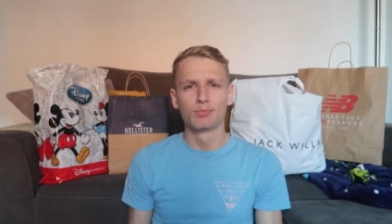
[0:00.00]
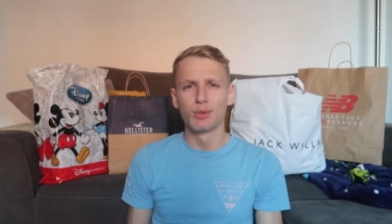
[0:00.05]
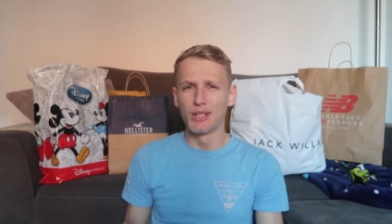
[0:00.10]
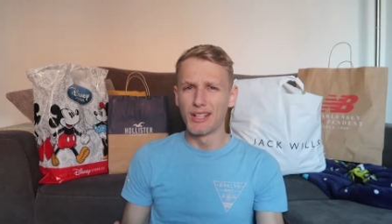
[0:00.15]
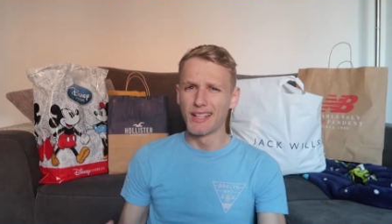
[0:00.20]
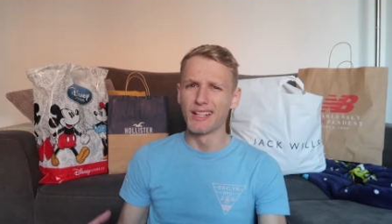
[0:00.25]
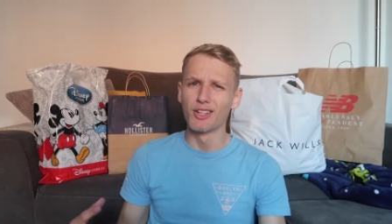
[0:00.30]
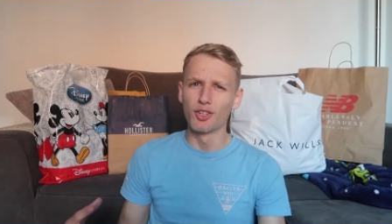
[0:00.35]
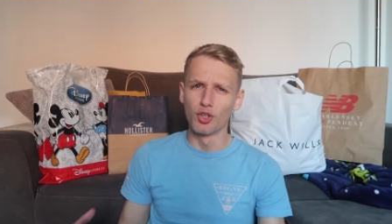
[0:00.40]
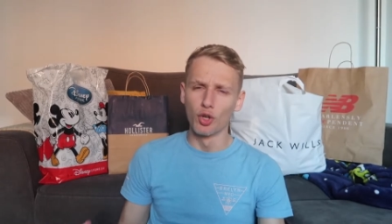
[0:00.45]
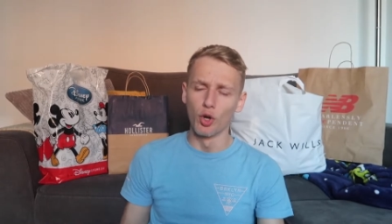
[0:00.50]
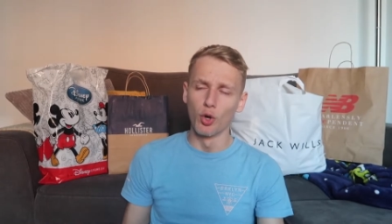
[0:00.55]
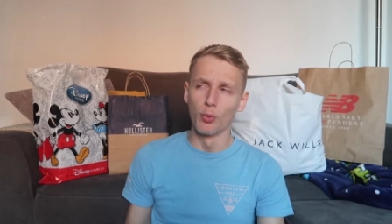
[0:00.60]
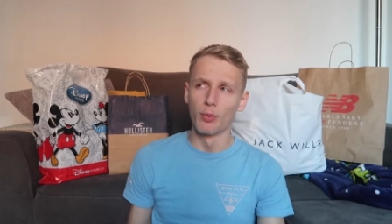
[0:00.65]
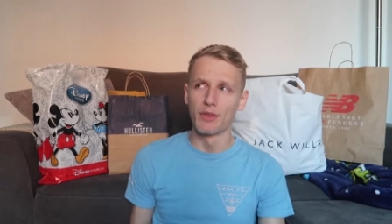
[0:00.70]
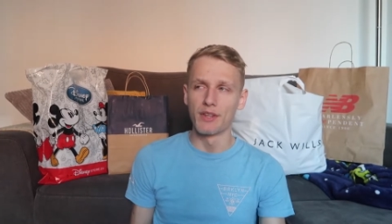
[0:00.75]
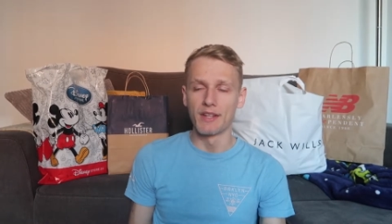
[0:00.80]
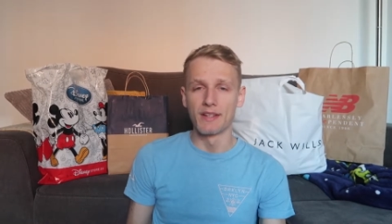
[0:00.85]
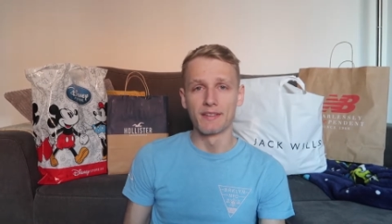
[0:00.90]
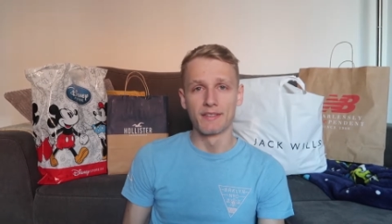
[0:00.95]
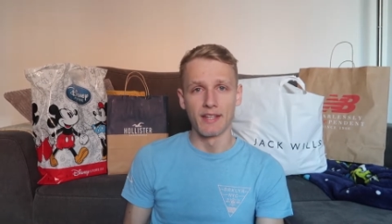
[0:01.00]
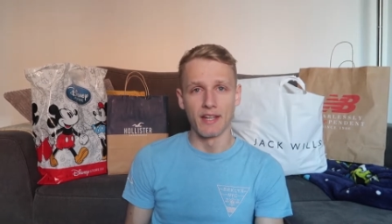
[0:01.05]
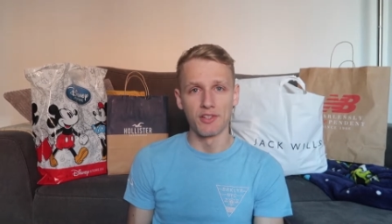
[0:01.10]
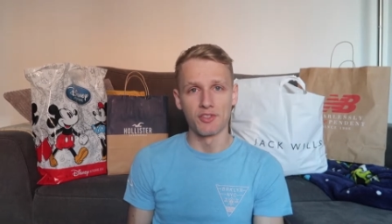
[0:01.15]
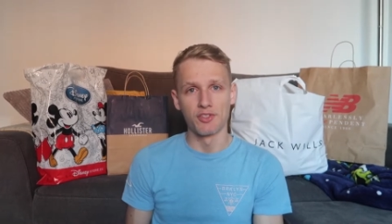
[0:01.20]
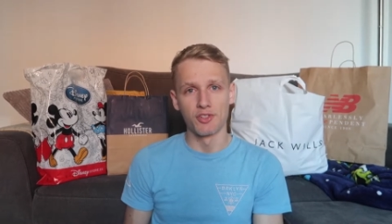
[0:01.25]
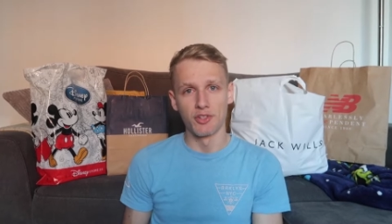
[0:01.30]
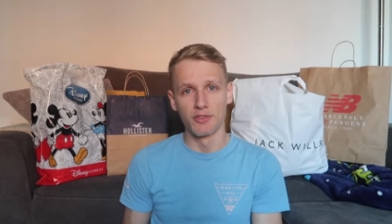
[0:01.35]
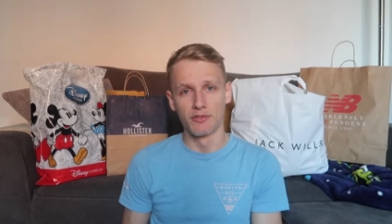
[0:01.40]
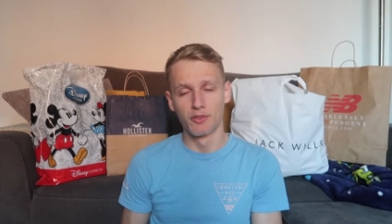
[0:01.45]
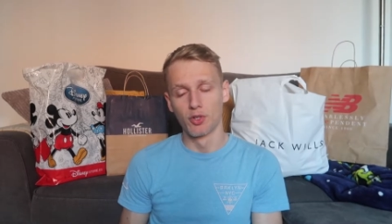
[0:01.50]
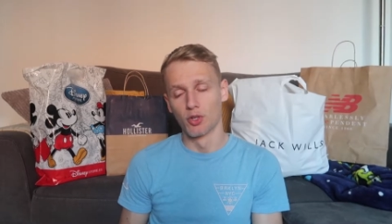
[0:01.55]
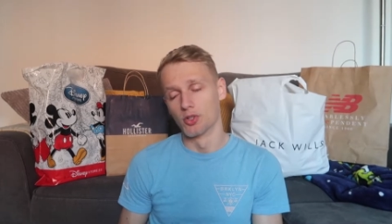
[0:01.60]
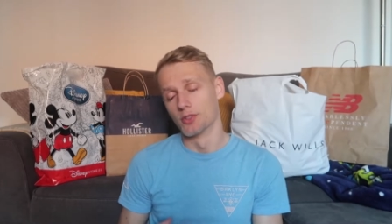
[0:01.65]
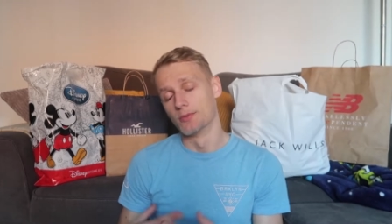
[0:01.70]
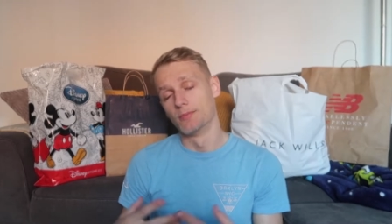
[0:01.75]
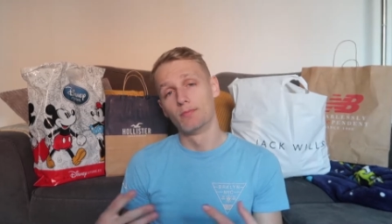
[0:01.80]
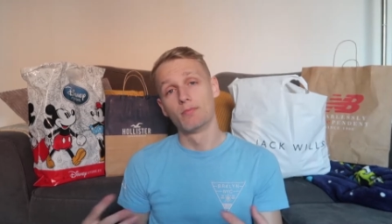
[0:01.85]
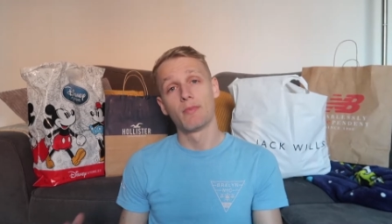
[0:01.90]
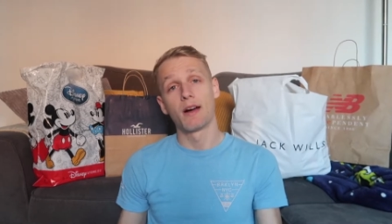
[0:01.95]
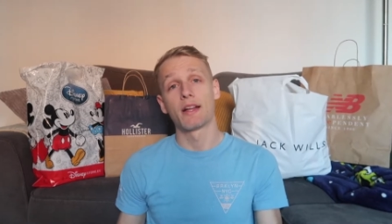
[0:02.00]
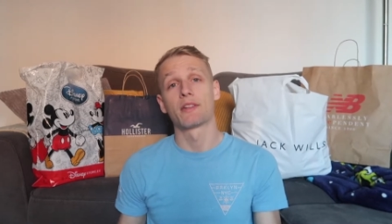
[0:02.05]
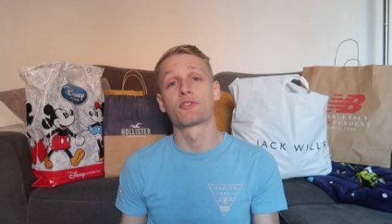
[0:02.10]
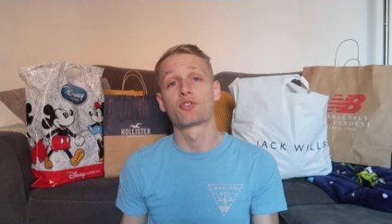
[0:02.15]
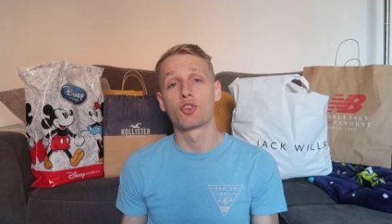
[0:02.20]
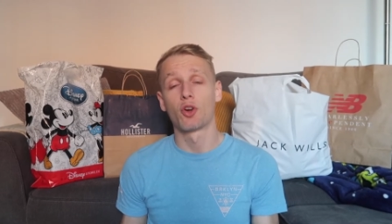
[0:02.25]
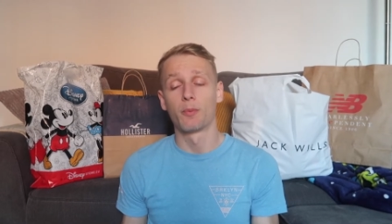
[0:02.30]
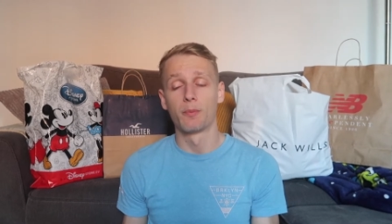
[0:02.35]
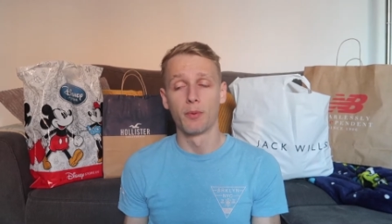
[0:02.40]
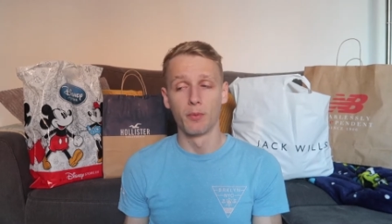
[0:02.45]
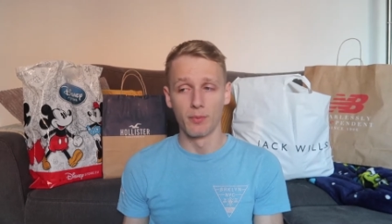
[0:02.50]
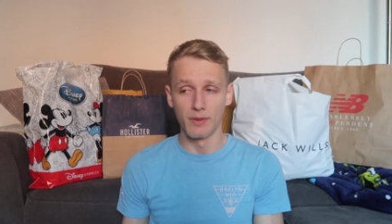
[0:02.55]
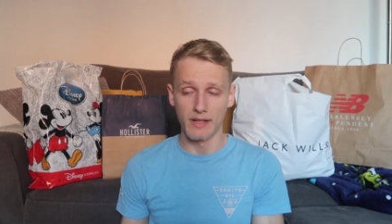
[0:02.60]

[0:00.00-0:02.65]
We didn't go with the intention of going mad shopping.